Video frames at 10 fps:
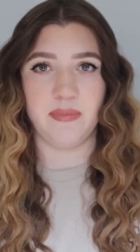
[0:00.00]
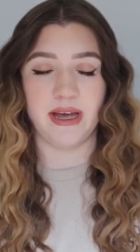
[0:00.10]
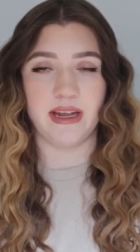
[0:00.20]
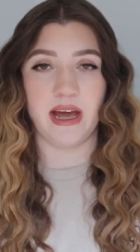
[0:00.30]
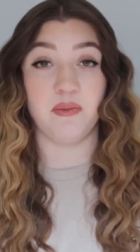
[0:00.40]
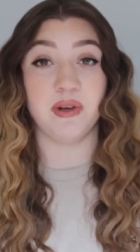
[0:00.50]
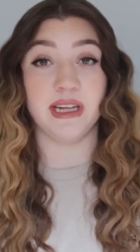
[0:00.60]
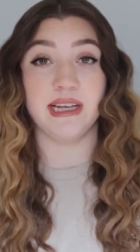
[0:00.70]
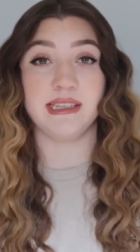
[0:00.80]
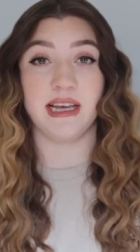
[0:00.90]
But I
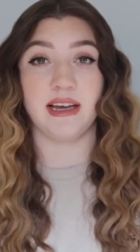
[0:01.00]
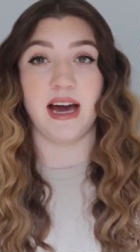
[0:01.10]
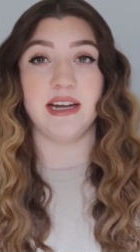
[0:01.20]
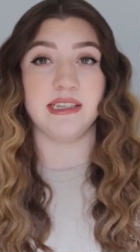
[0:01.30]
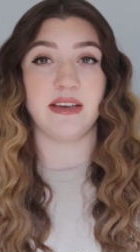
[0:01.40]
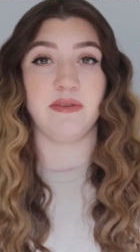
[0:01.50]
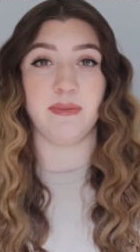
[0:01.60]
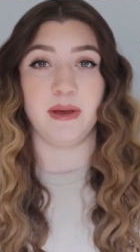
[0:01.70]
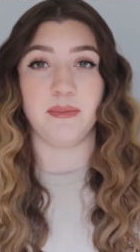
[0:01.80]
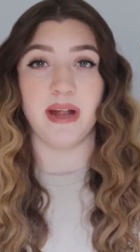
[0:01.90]
realized that God has given
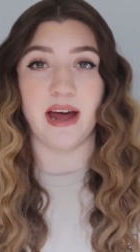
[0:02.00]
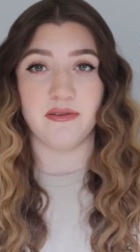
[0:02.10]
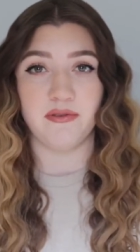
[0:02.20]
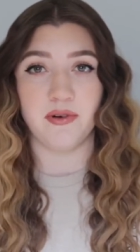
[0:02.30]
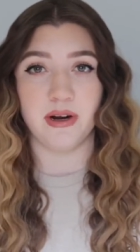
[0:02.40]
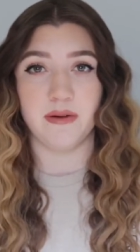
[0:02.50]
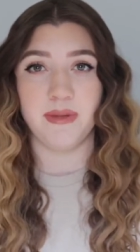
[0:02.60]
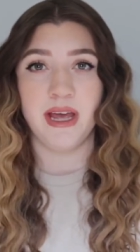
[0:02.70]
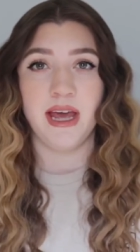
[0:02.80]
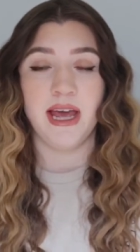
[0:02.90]
me a
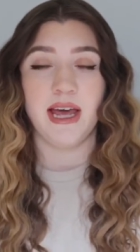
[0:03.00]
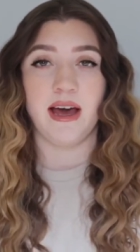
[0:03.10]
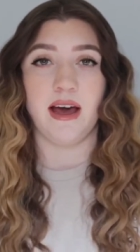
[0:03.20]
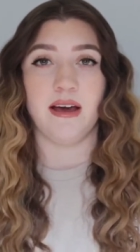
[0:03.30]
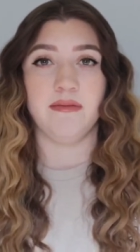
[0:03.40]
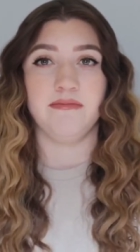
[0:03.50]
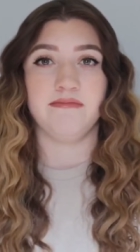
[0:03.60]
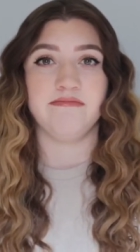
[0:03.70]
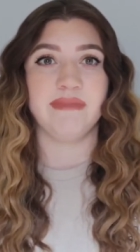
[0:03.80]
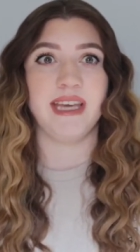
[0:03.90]
platform
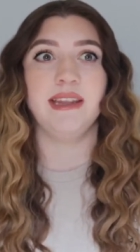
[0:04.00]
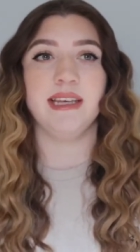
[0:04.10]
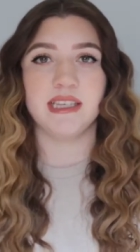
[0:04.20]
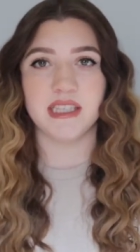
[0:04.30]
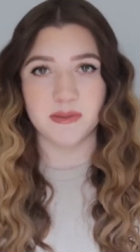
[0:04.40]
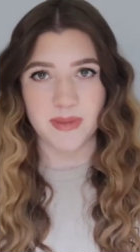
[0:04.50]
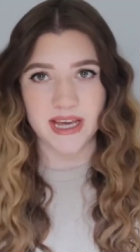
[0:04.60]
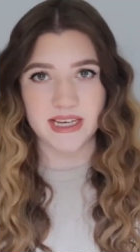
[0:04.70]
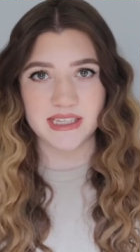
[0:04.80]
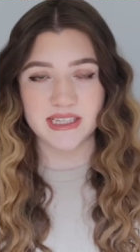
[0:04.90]
in this
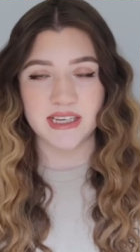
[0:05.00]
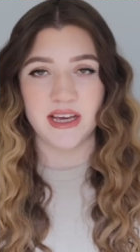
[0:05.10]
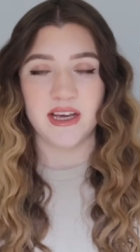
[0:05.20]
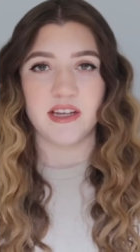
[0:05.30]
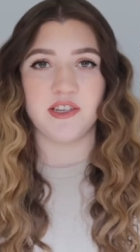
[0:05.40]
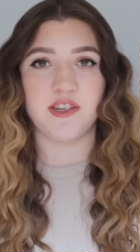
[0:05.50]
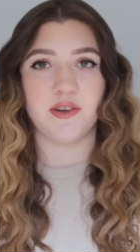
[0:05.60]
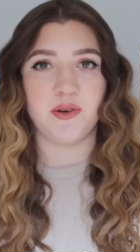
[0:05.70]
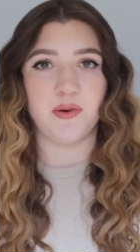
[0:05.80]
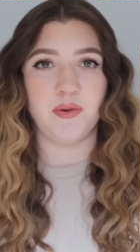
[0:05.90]
space
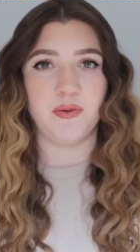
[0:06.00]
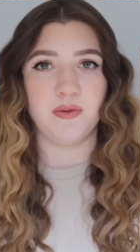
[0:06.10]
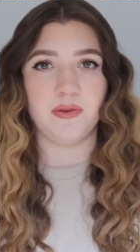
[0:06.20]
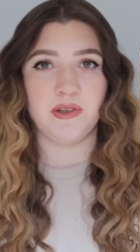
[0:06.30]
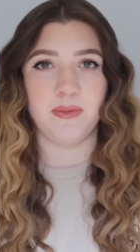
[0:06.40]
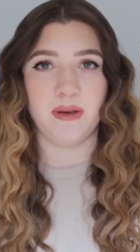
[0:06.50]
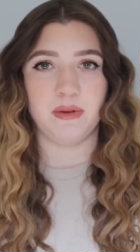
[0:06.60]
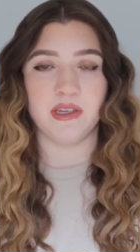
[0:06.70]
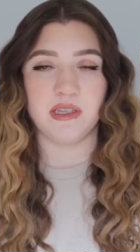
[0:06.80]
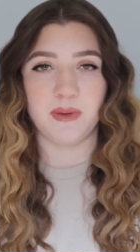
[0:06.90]
to be
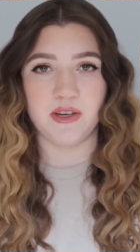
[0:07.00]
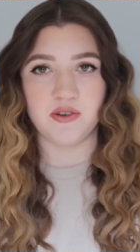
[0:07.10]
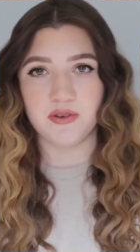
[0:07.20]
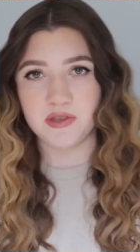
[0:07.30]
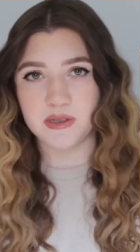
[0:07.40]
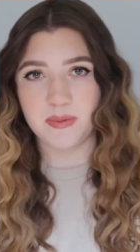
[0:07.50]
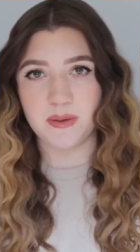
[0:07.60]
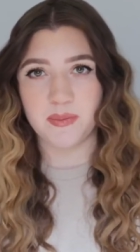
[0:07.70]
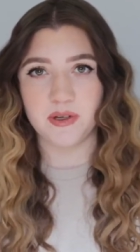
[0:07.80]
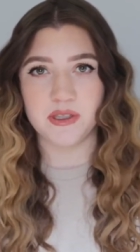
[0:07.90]
able to speak truth to
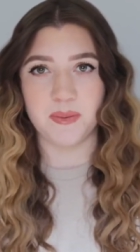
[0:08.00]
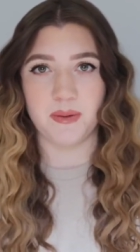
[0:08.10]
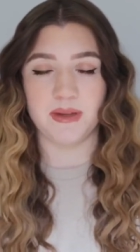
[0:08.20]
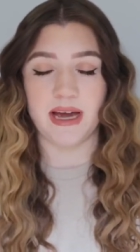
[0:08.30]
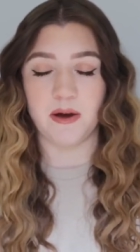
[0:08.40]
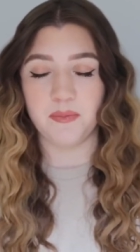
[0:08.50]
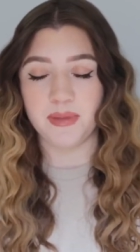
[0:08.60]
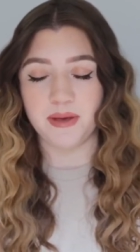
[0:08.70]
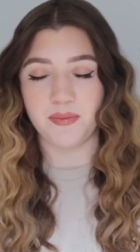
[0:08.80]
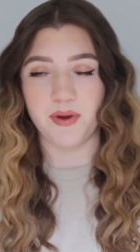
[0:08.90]
people, to be able to help
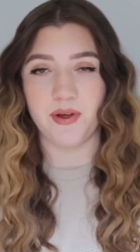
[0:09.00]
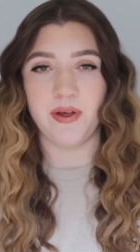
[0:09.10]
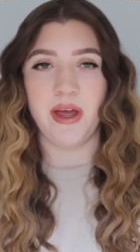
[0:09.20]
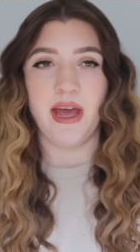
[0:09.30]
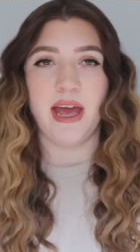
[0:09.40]
people.